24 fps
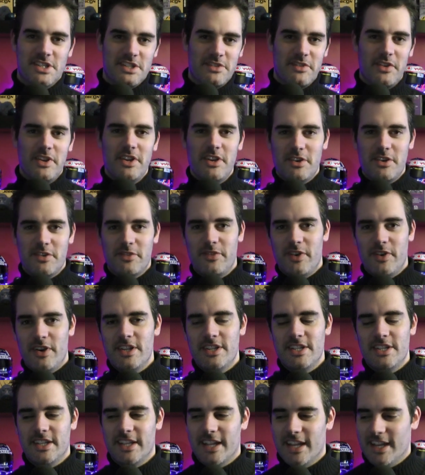And it's very hard
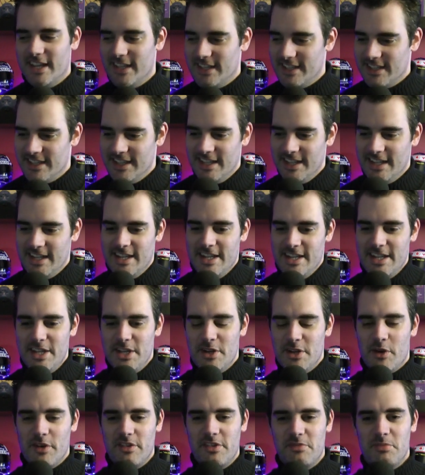finding that, and
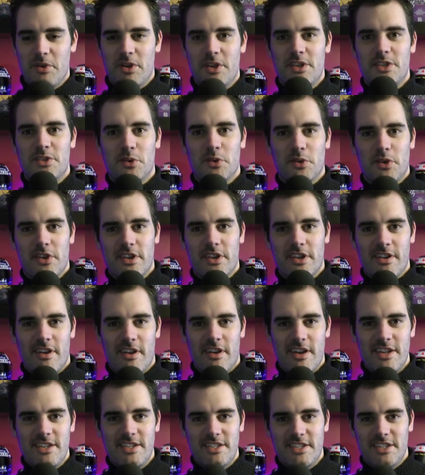I've spoken to a lot of
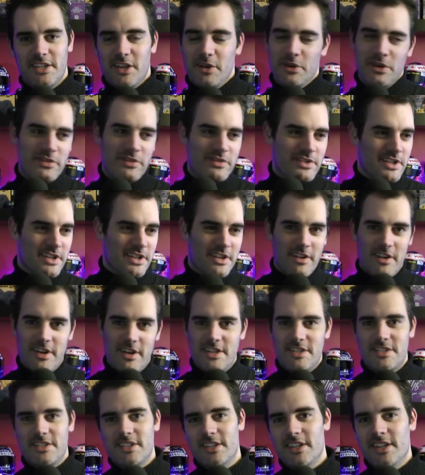guys, even the
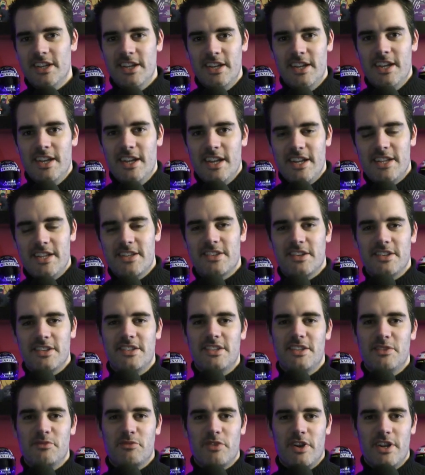guys that Inside
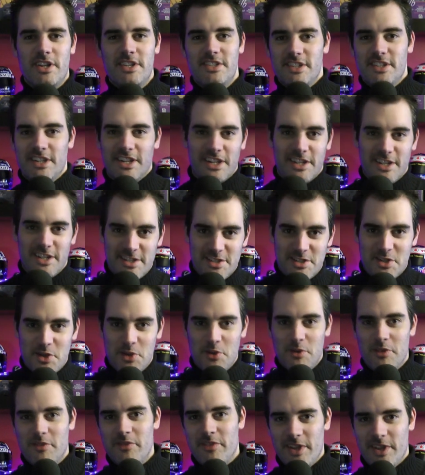Sim Racing, there's
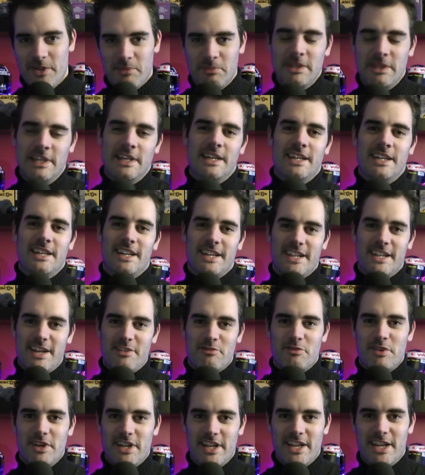2 of them, and that
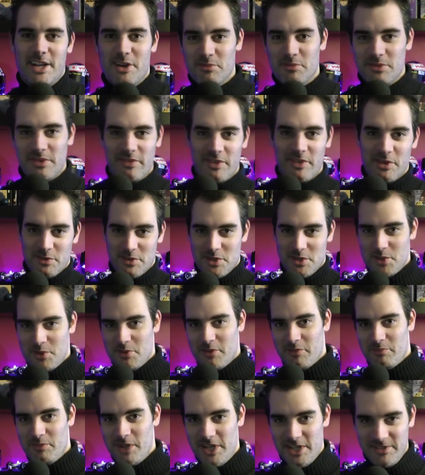really helps. If there was 2
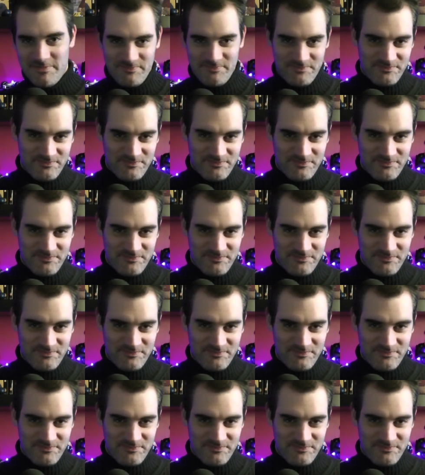of me,